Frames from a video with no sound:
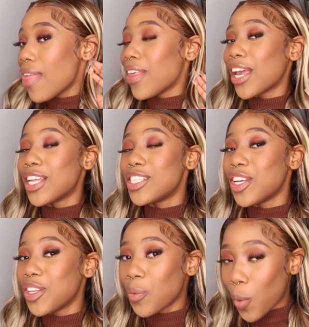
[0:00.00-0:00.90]
then
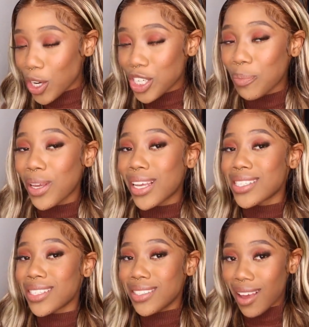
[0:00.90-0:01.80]
continue watching
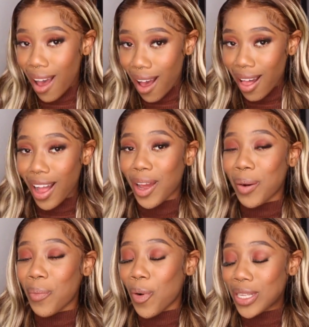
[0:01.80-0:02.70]
because y'all are going
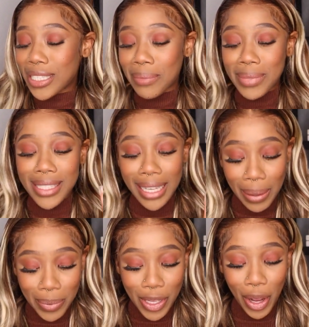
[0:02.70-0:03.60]
to want some tips.